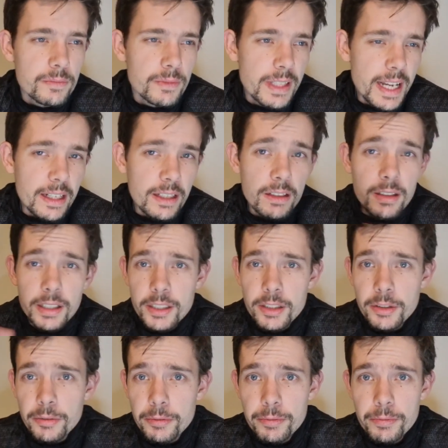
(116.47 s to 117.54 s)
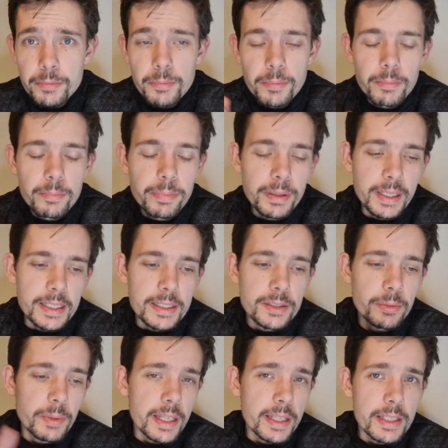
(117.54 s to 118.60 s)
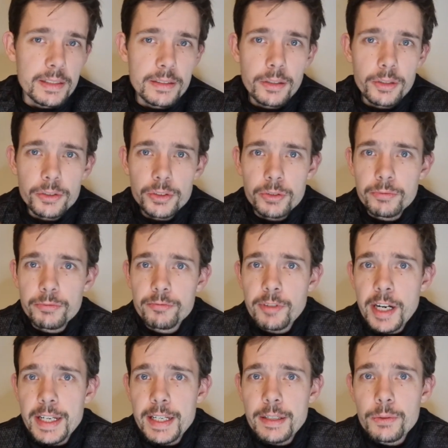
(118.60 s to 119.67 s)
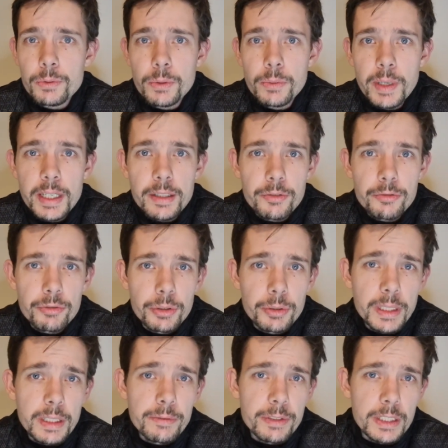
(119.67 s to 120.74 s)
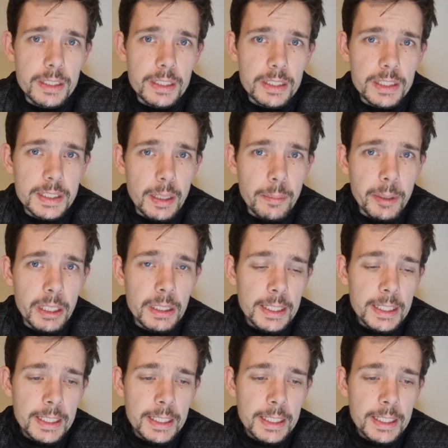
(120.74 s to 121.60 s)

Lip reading: that kind of place where there's lots of rain all the way through, even in the summer,